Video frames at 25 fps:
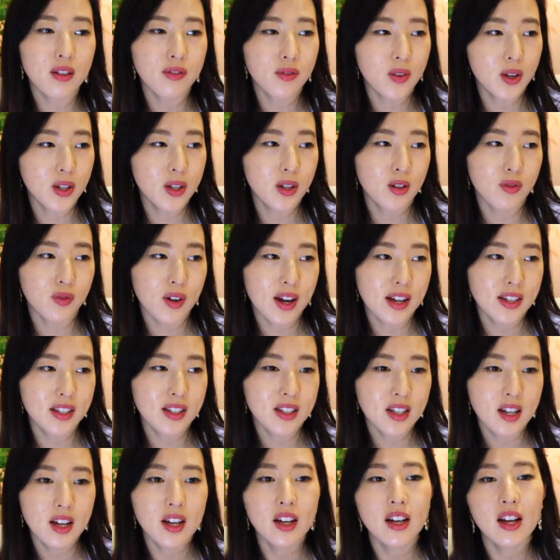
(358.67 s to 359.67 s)
refer your
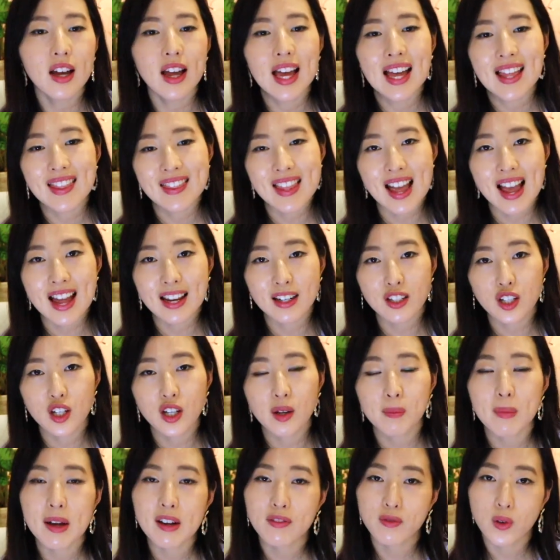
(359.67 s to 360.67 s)
friend, then you
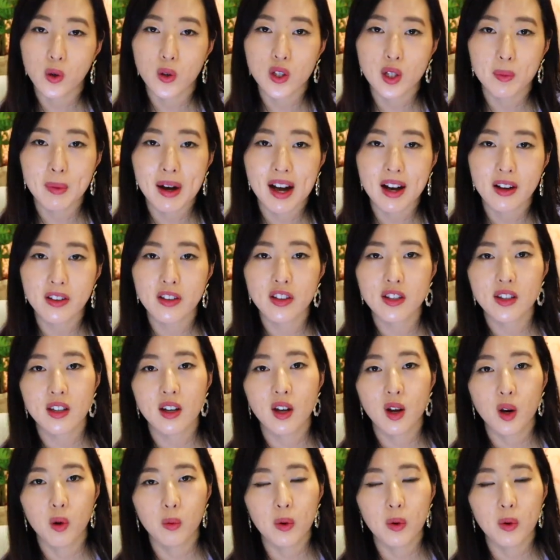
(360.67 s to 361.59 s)
can make £40.